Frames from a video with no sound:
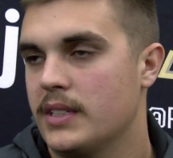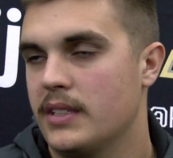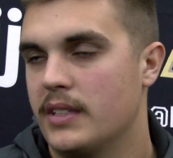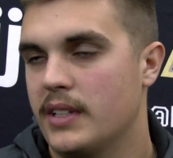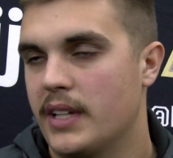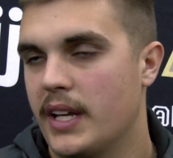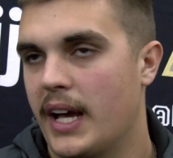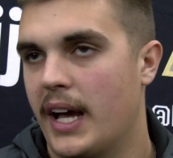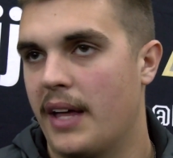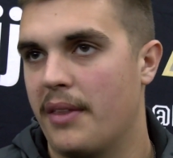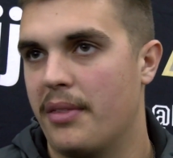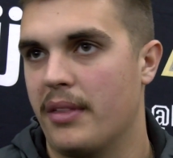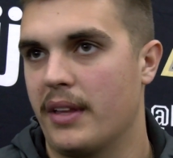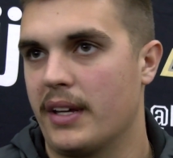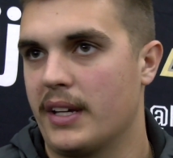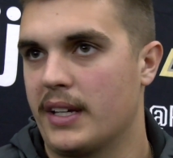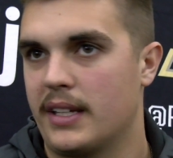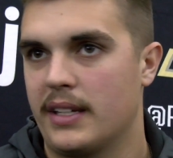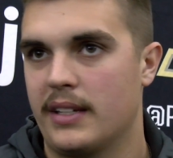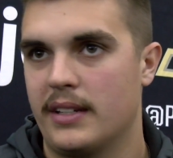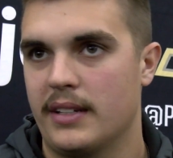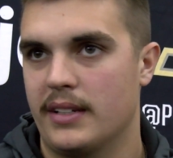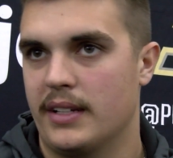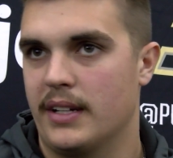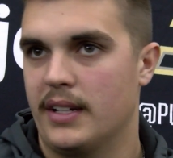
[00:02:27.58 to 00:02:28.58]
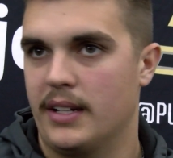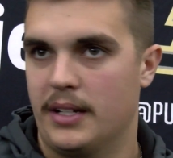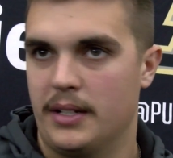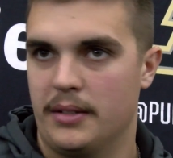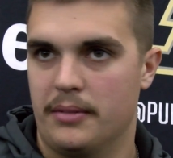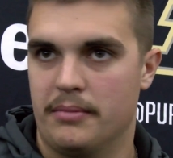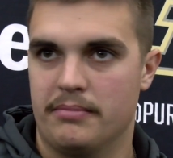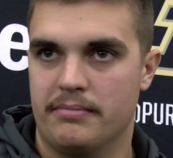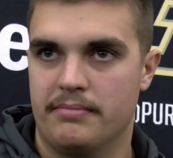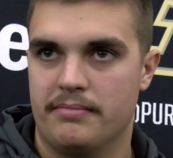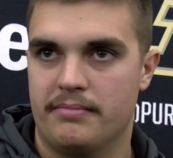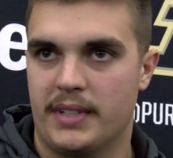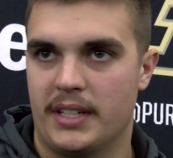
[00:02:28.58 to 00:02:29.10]
Yeah, I think,
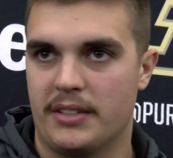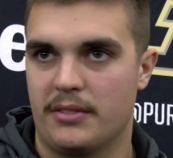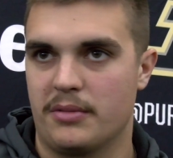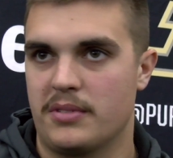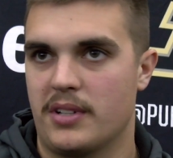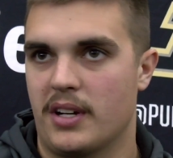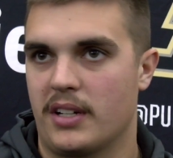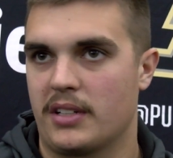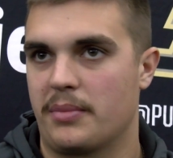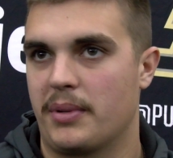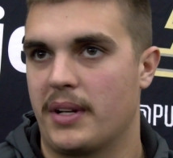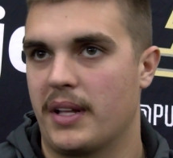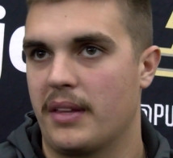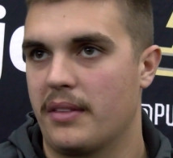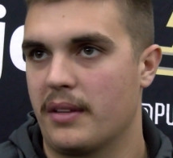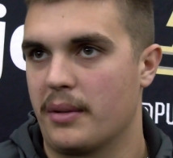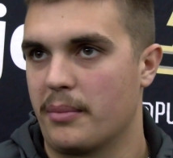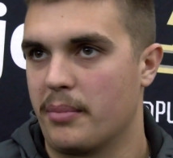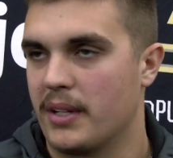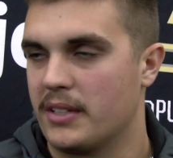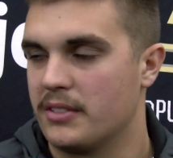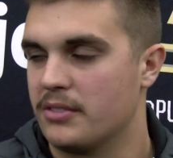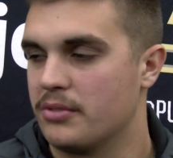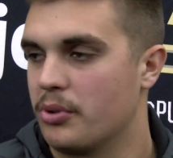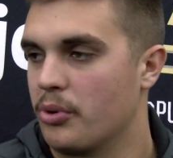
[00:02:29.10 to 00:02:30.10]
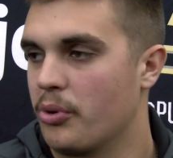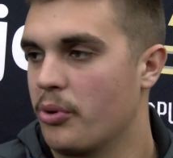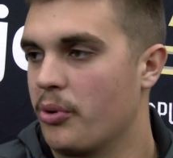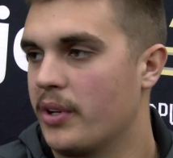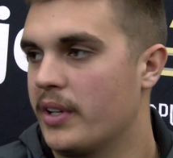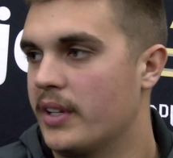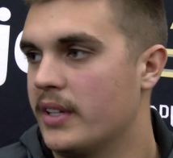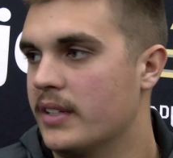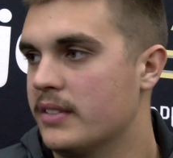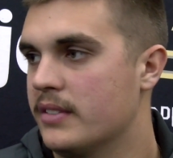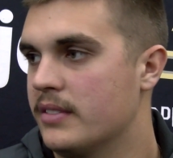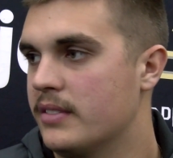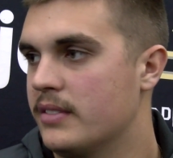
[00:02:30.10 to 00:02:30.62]
as we talked about, I think my
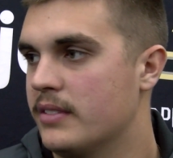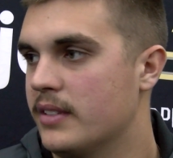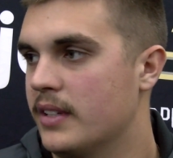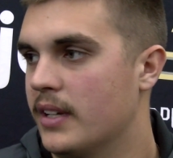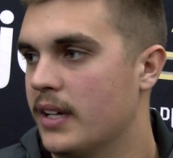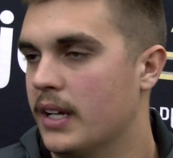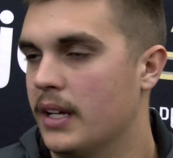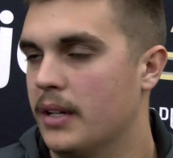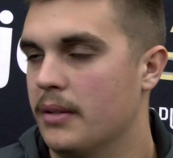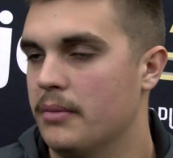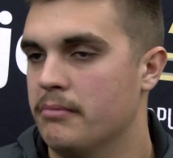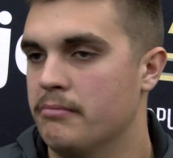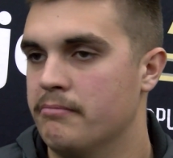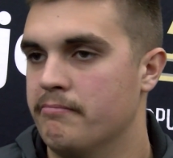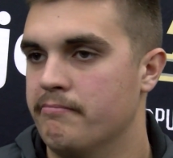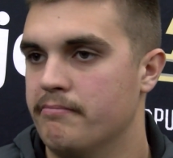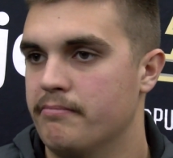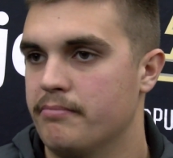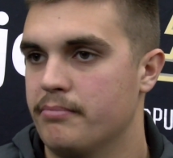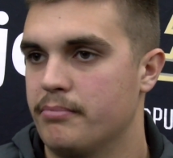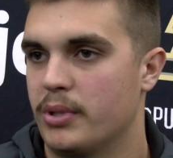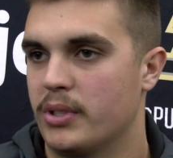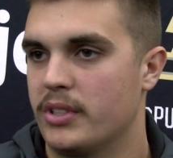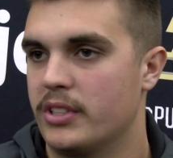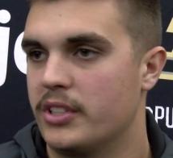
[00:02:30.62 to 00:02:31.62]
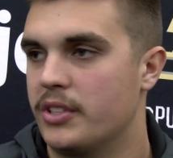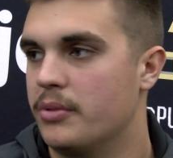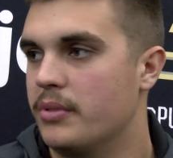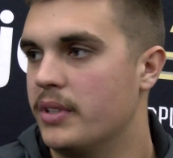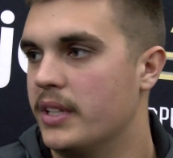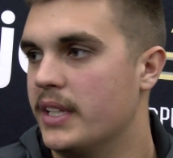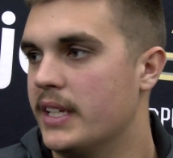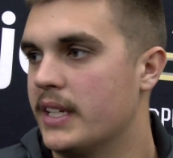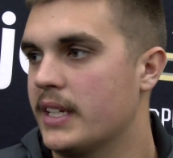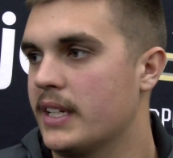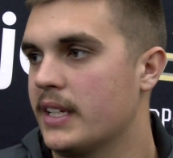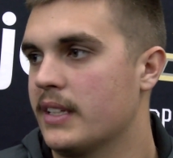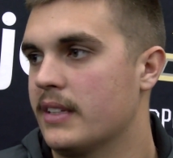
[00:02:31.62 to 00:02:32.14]
story is pretty
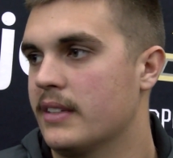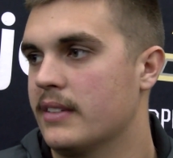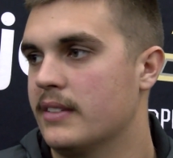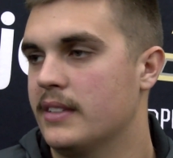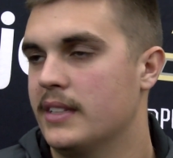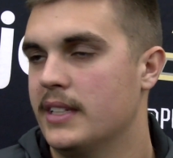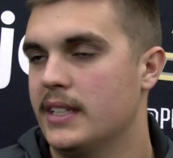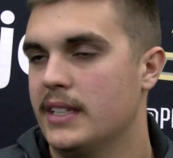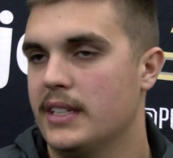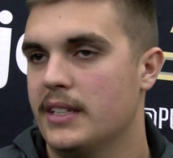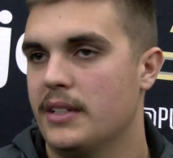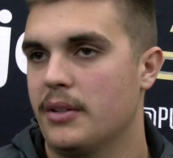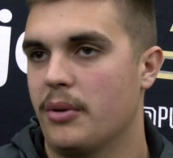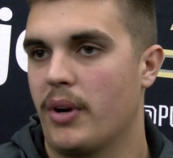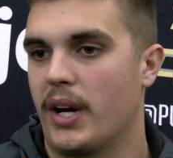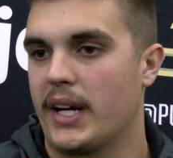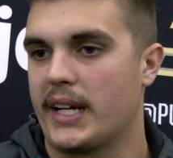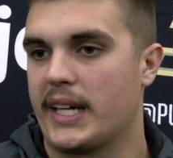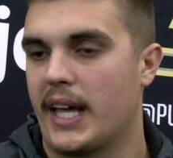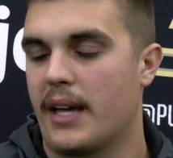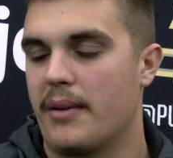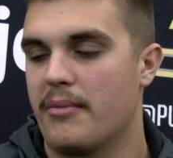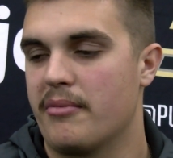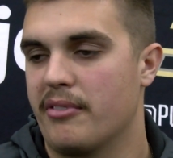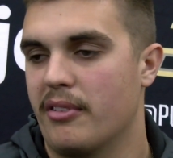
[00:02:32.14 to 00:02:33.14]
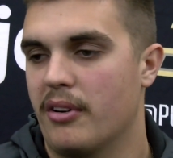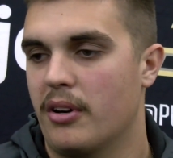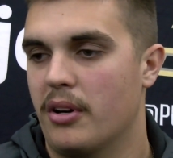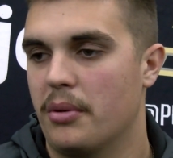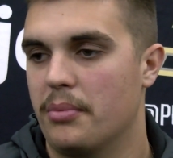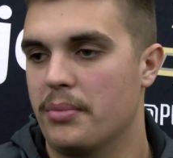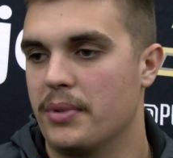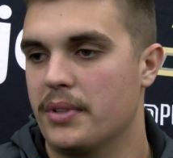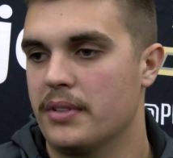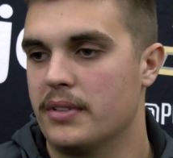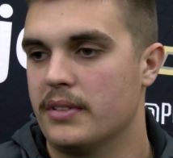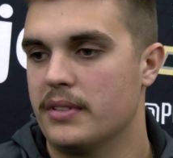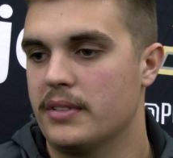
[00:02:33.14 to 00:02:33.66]
unique, and where I came
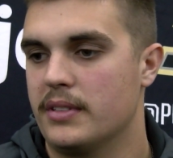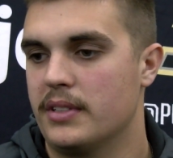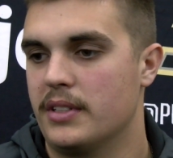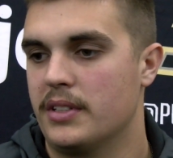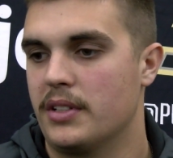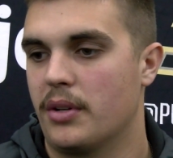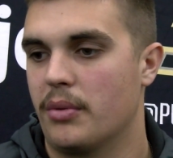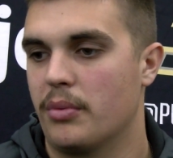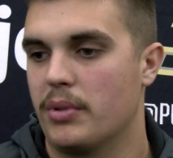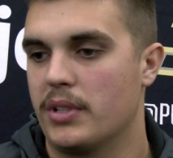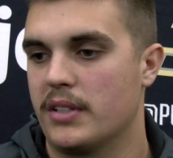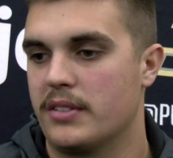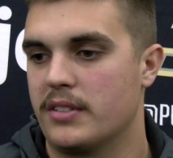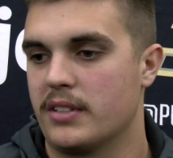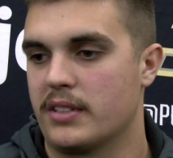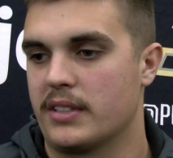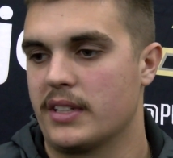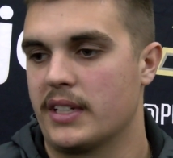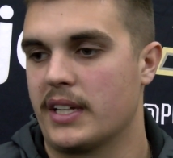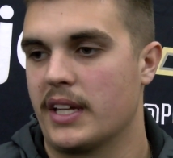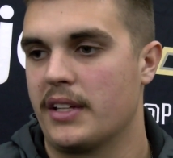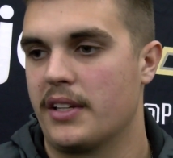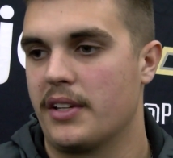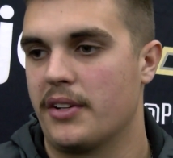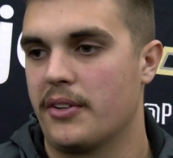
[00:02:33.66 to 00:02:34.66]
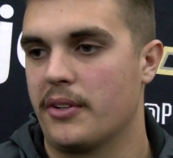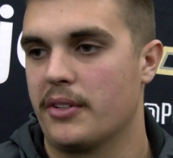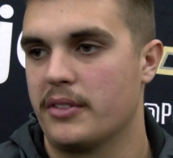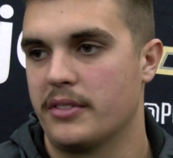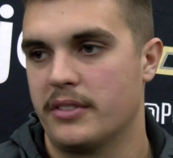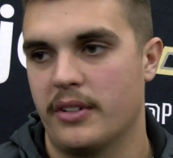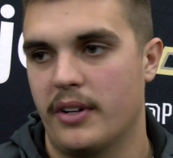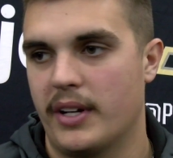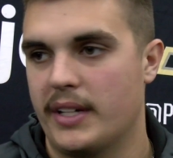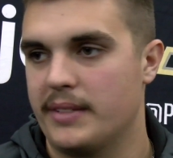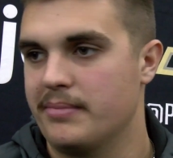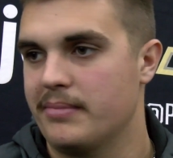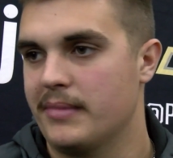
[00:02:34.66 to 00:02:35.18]
from, and you know what it took to get here. And
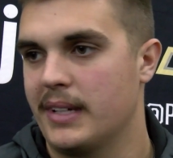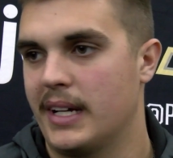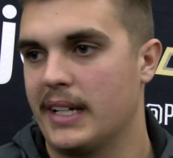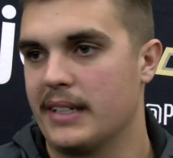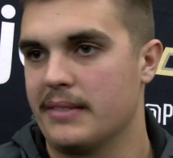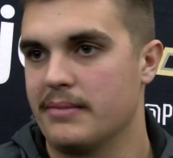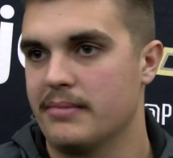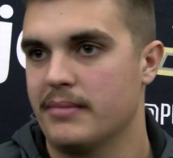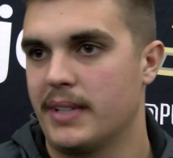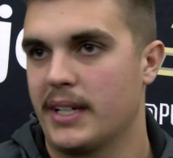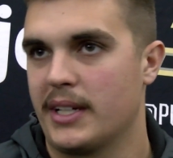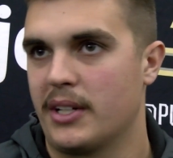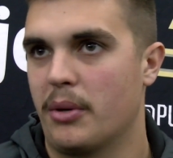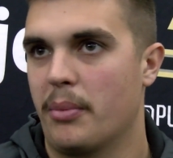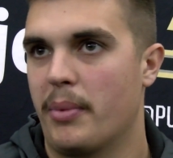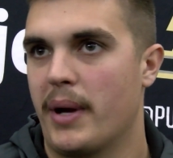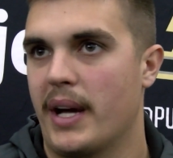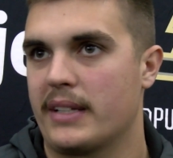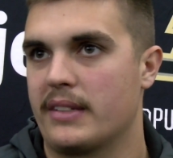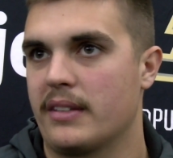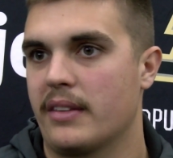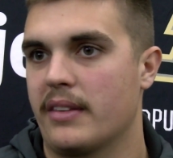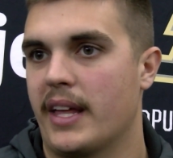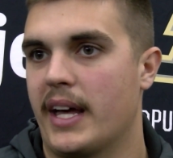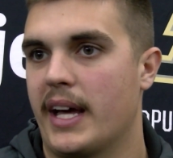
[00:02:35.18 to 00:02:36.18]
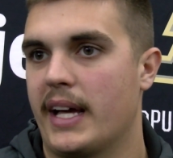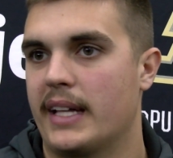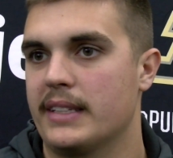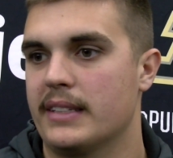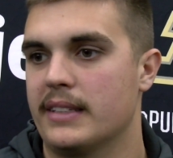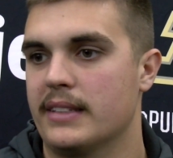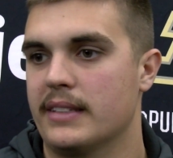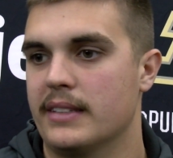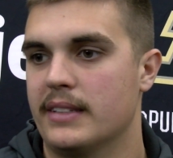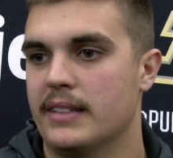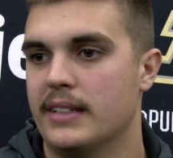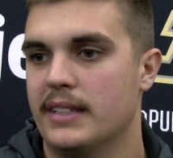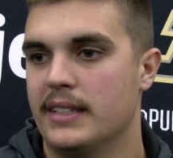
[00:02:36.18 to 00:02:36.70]
so I go back to that,
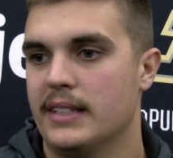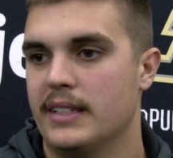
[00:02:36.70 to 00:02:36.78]
and